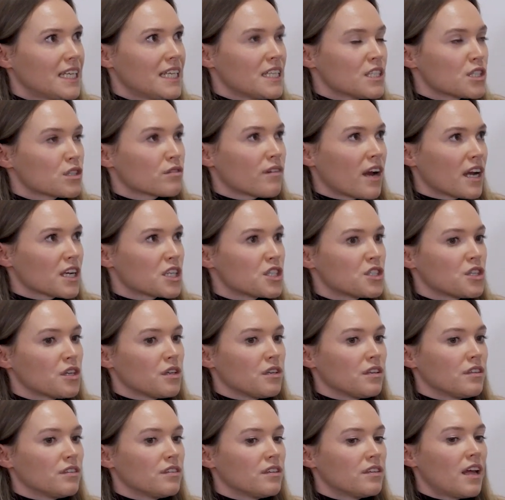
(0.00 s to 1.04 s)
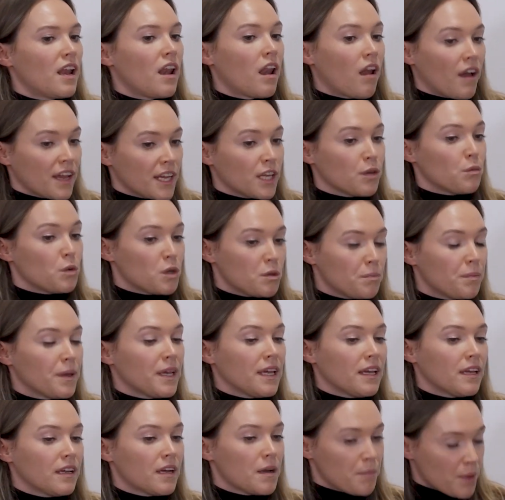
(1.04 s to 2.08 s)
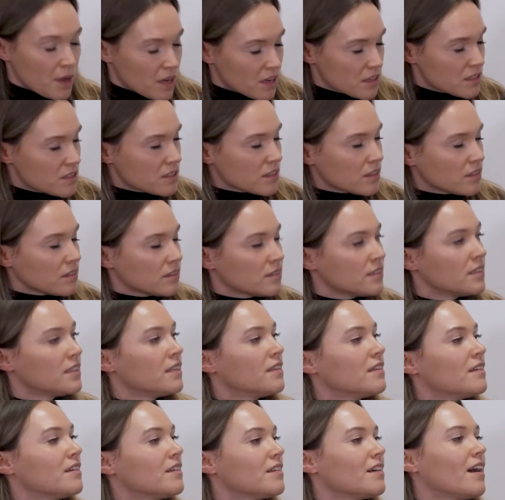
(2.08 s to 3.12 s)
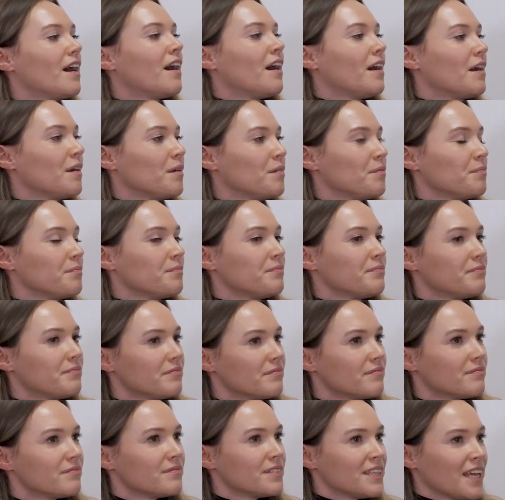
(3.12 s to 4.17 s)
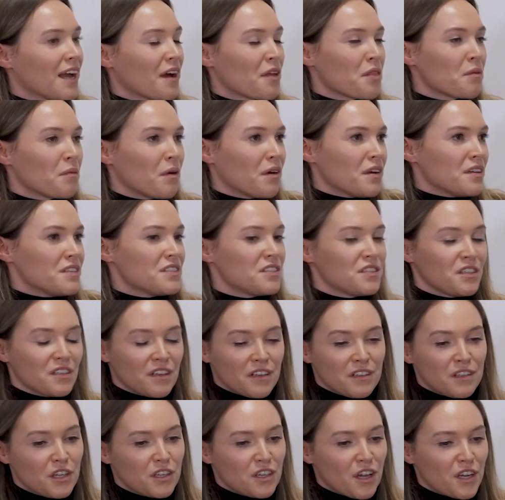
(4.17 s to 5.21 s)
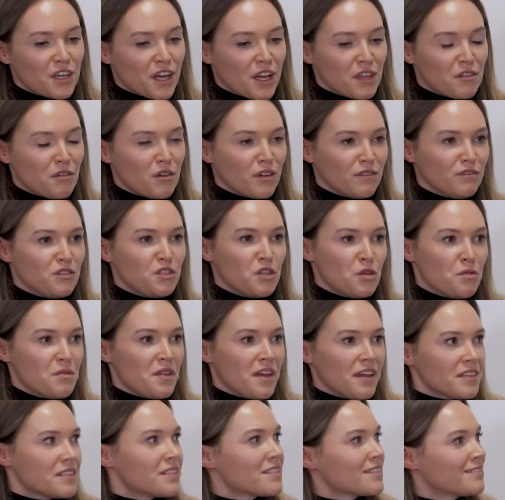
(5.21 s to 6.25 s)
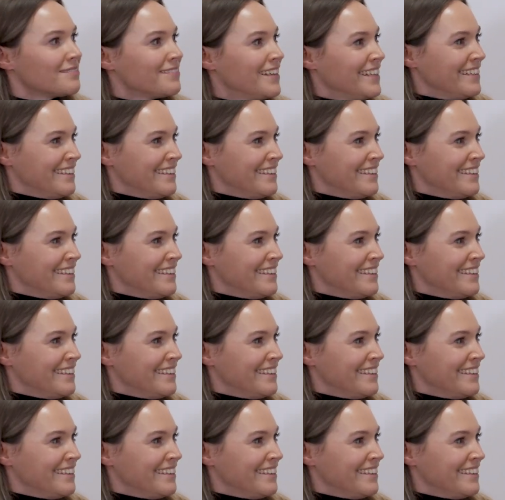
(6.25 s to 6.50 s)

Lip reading: interaction like it would be a person. Otherwise, you could go down the route of do this.